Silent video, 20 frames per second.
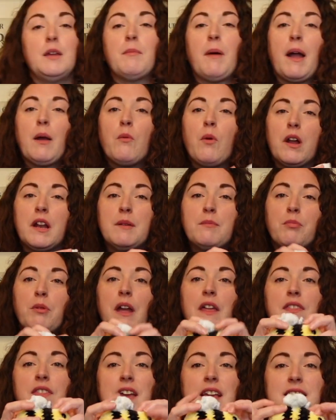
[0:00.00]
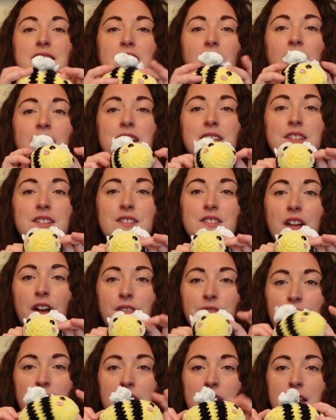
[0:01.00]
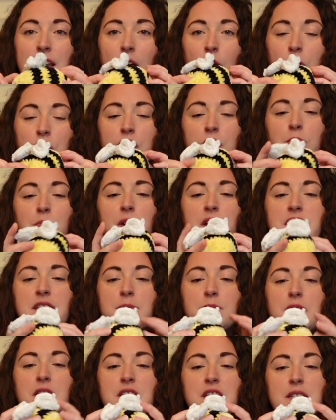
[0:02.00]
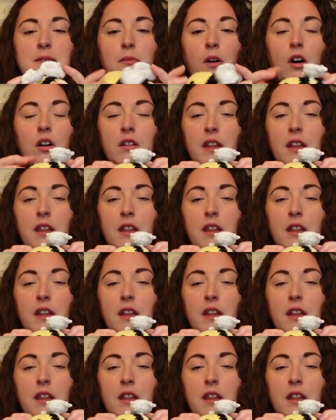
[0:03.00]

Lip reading: might want to bring things like a stuffy. Now you can bring something small